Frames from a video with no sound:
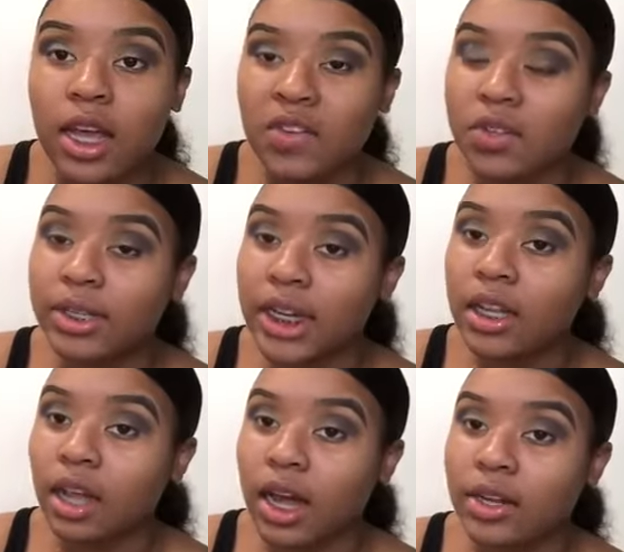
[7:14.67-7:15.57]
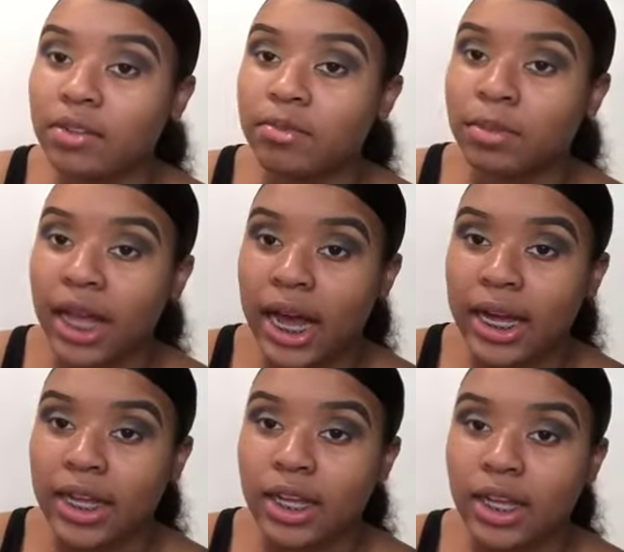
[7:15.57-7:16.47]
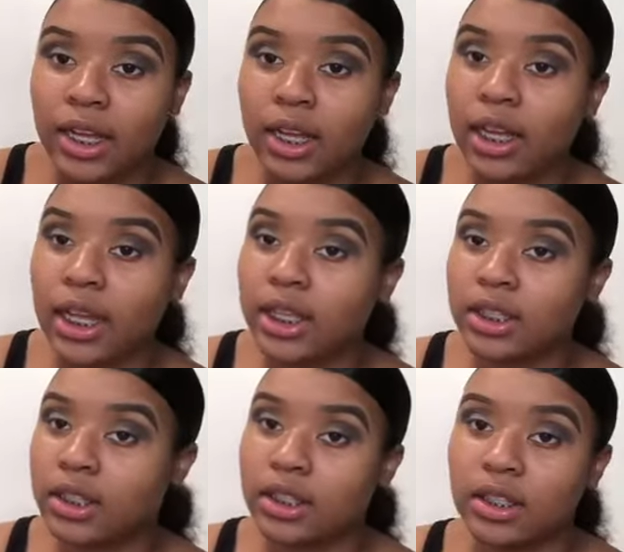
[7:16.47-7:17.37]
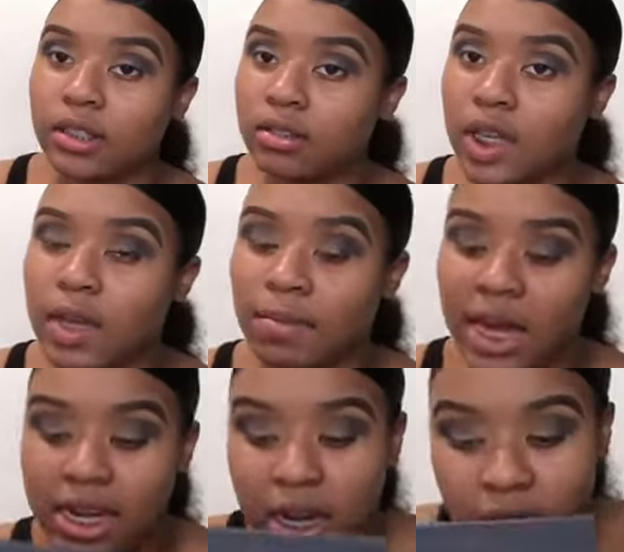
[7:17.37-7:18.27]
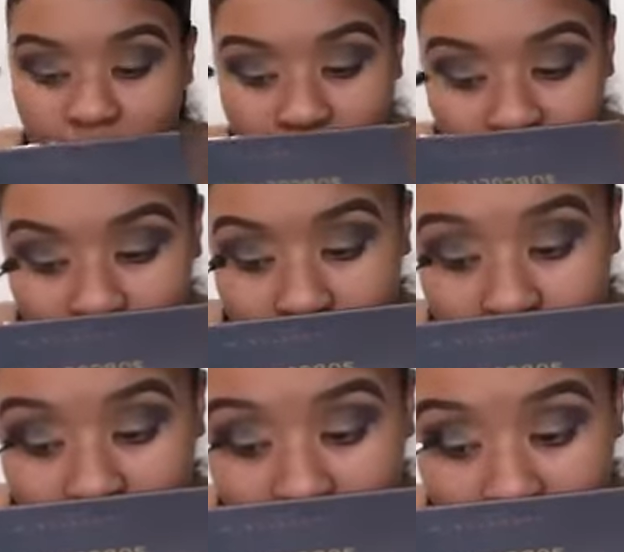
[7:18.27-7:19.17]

if you take a lot of black it's it might not um